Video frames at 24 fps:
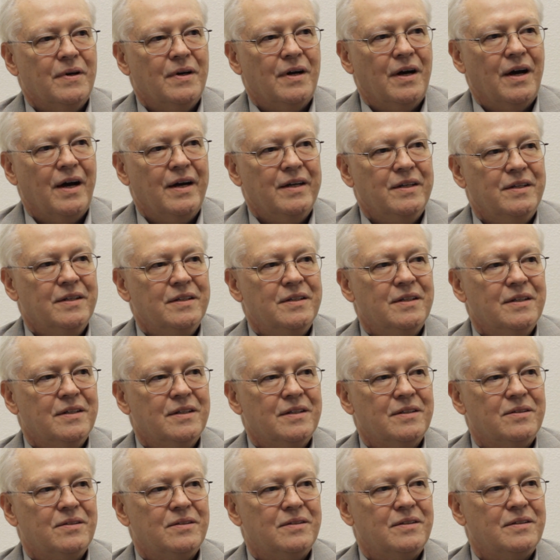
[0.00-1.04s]
I
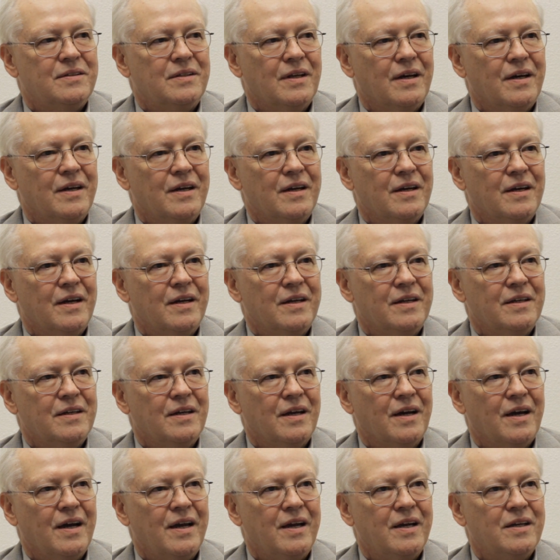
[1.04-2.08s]

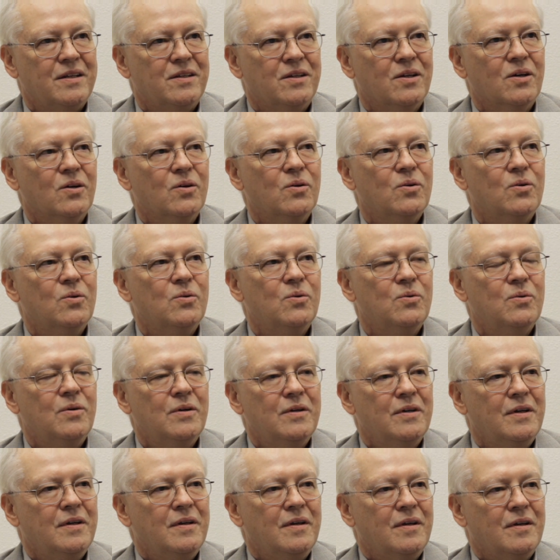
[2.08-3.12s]
had no
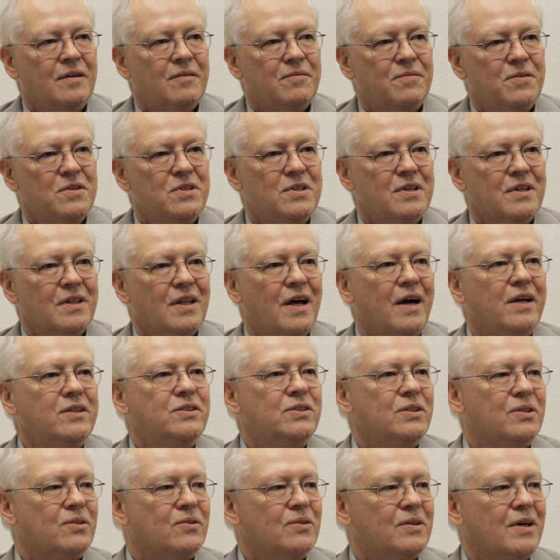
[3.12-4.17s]

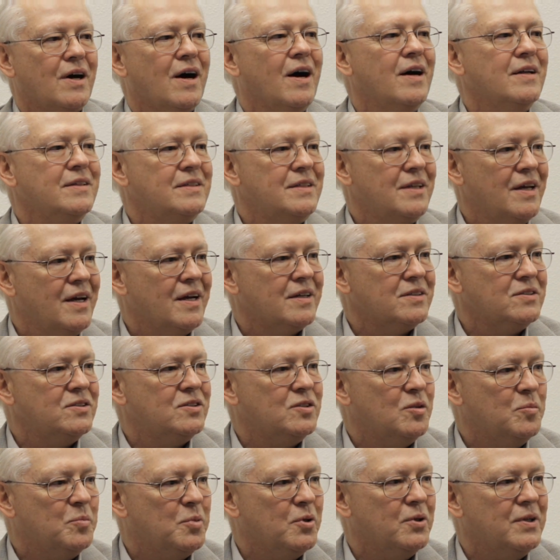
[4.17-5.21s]
physiological context
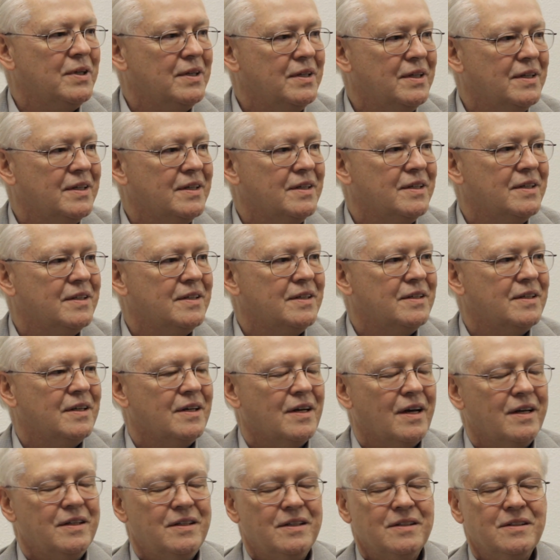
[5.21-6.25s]
to put it in.
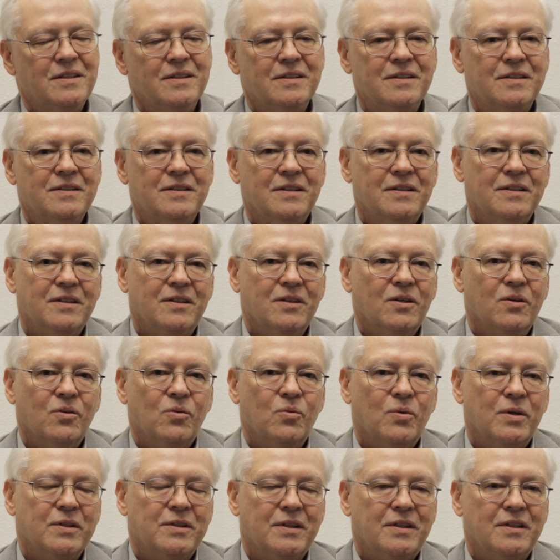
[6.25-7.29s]
I didn't know
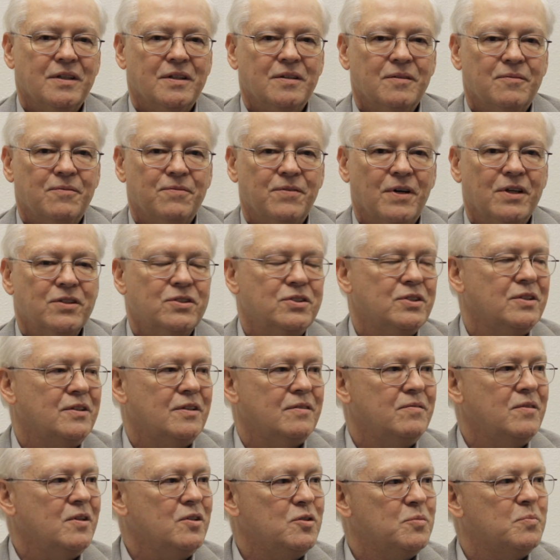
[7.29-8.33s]
what the function of
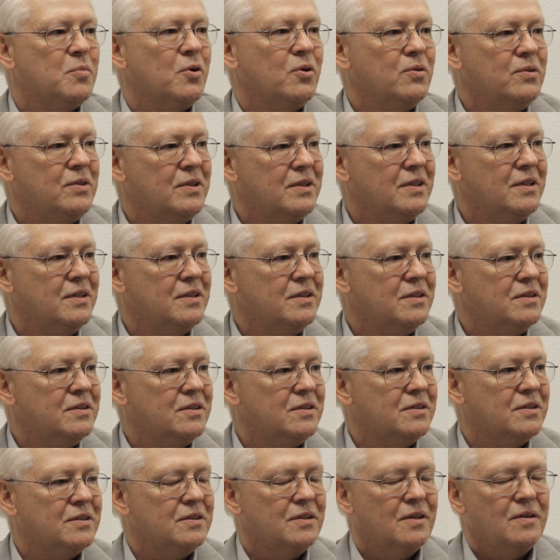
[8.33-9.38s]
these
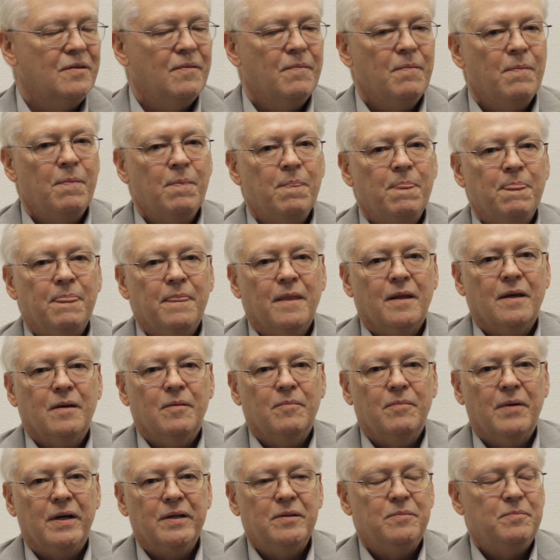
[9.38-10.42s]
proteins
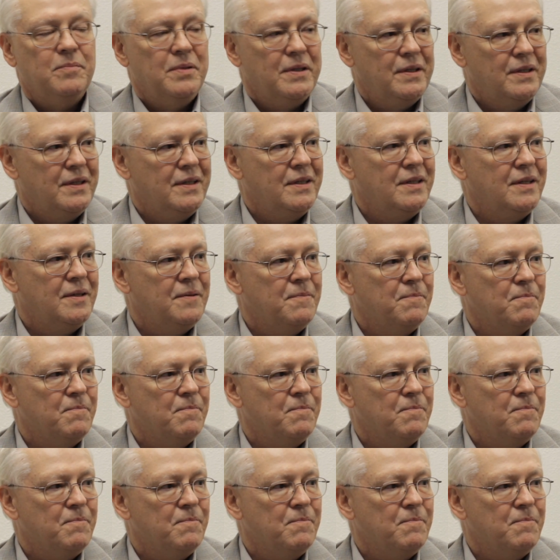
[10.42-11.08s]
might be.